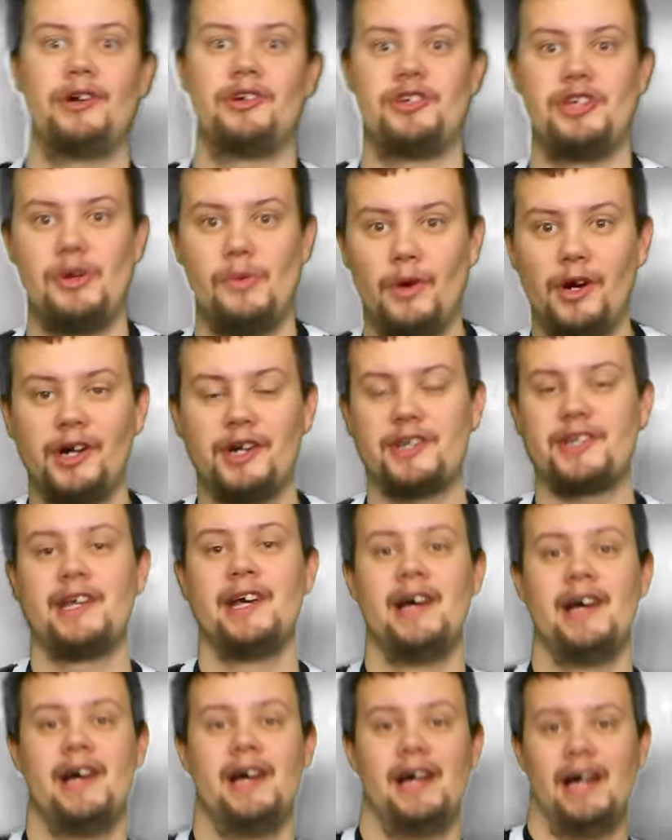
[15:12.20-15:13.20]
where she
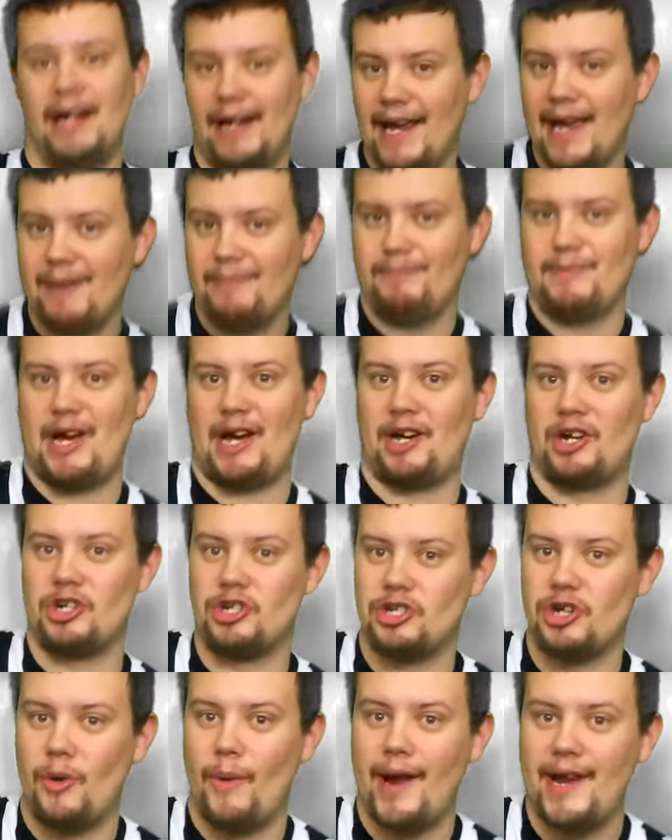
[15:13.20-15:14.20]
works. Again, not
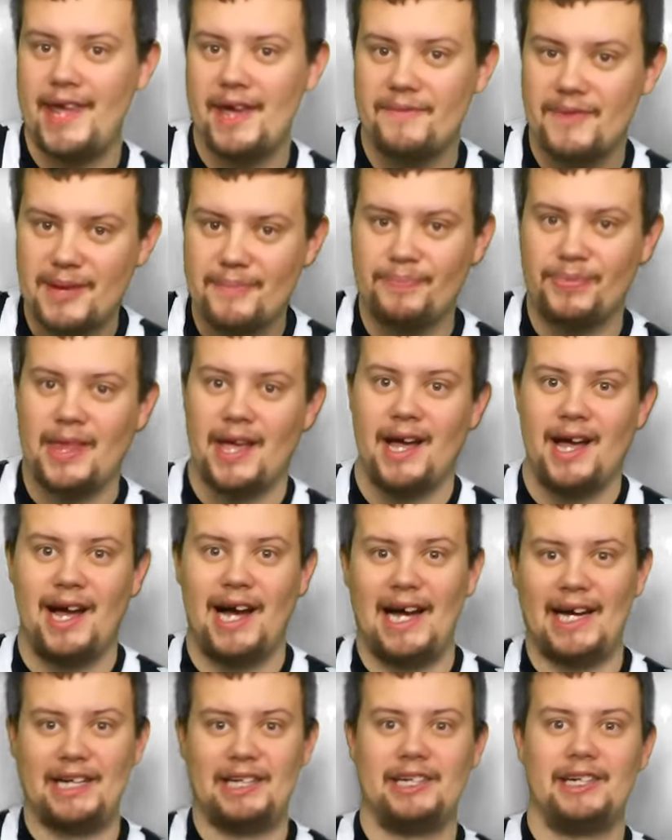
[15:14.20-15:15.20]
going to show any of it.
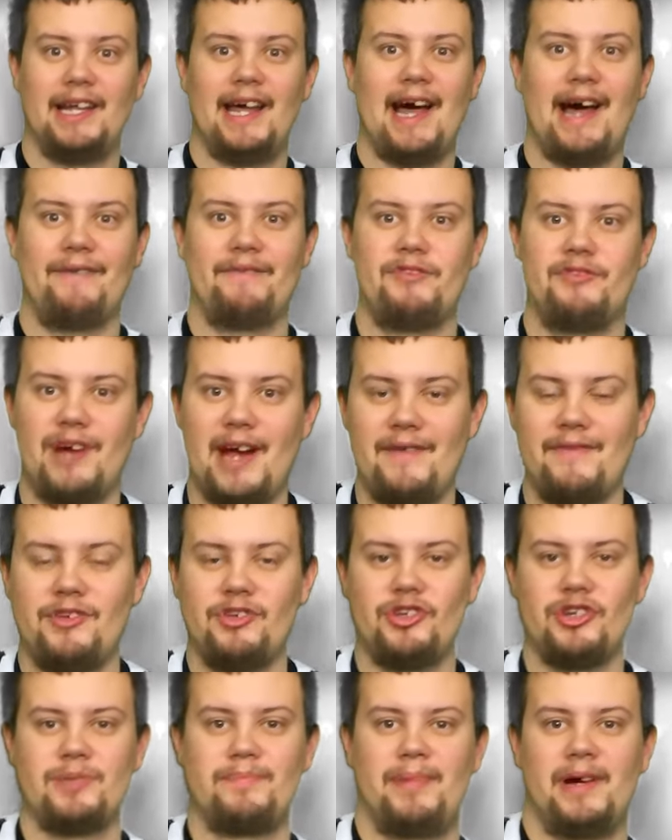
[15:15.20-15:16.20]
I could have
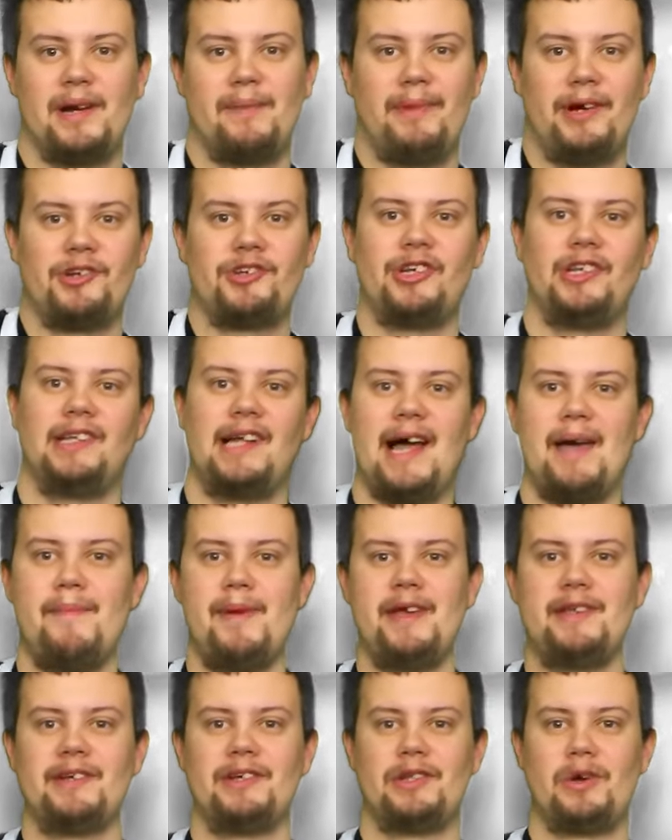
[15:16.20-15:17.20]
Draven just put a bunch of
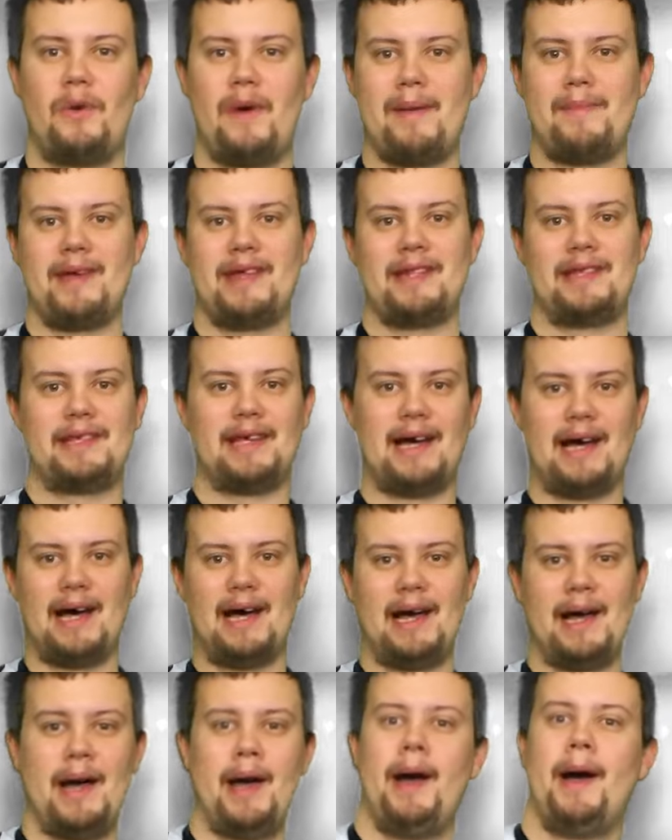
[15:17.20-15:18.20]
Limeys on the women's
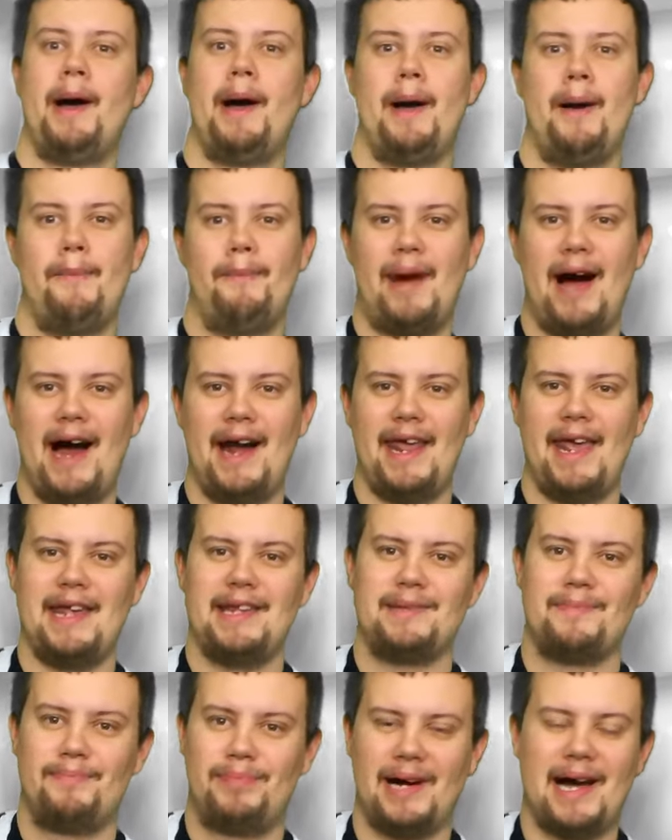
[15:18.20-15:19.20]

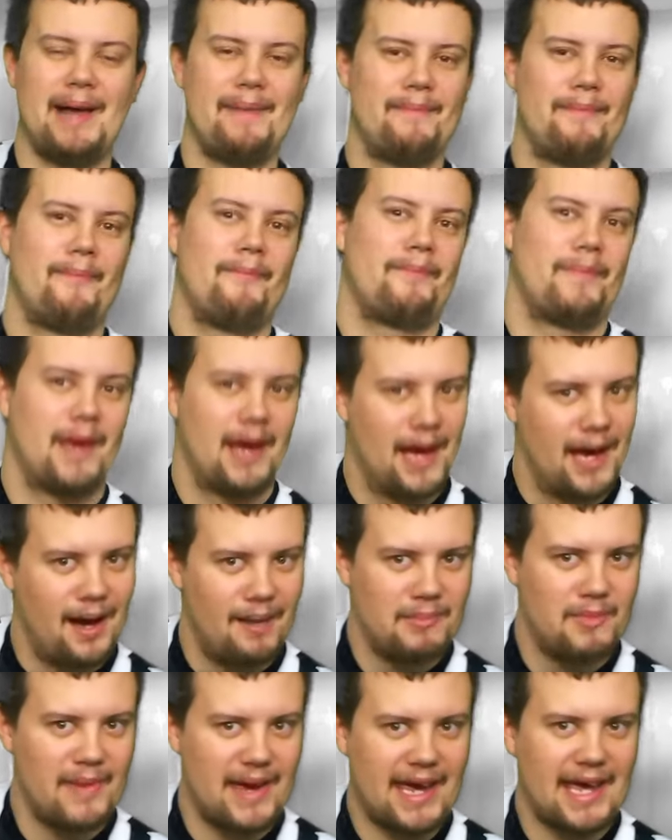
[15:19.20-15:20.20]
bodies, but
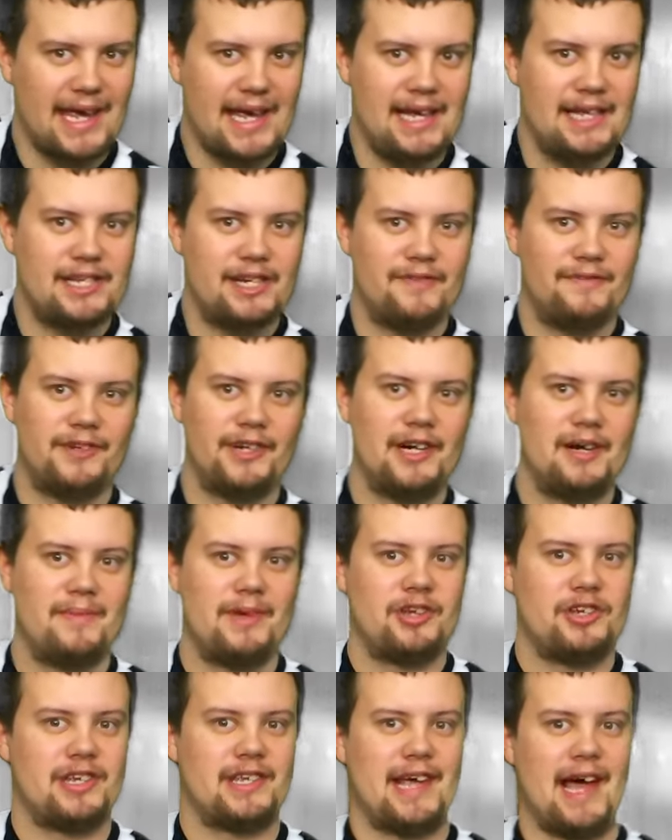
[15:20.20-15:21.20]
I'm going to make it easier for
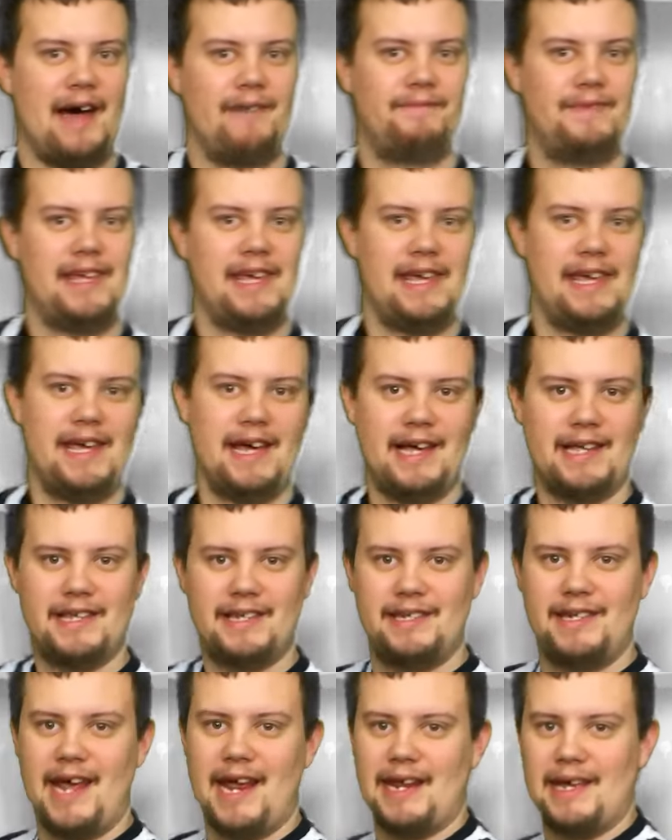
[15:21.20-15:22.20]
him and just have the
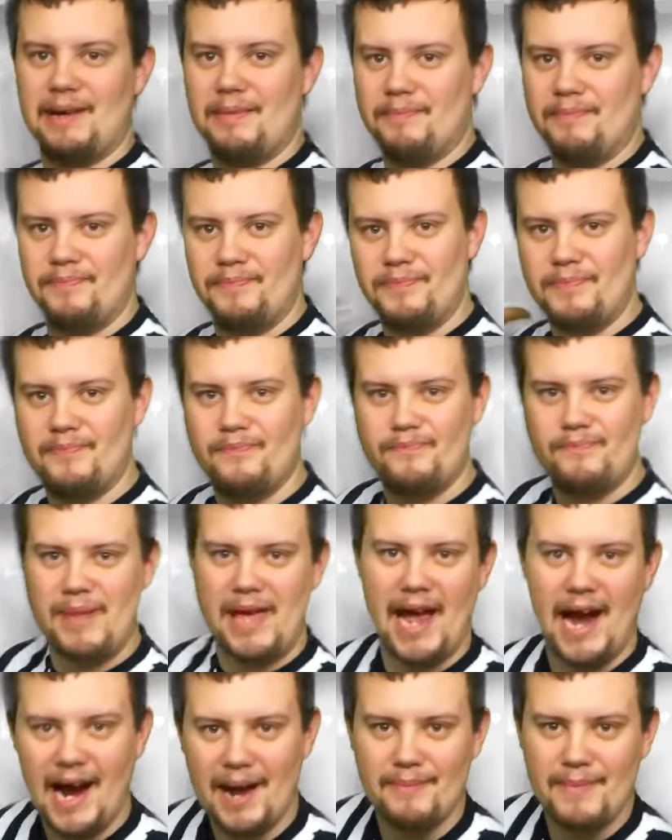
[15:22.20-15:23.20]
stadium
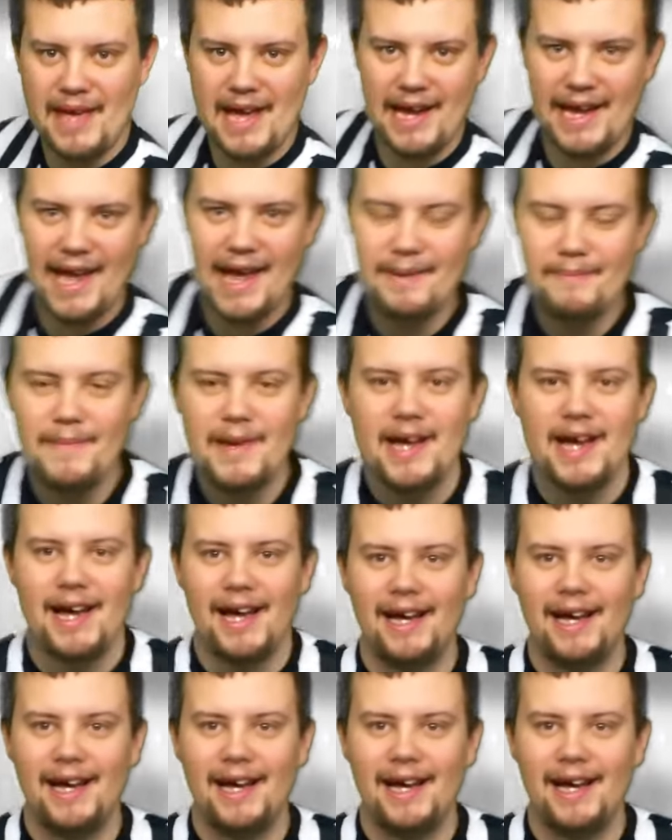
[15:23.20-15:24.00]
behind me again.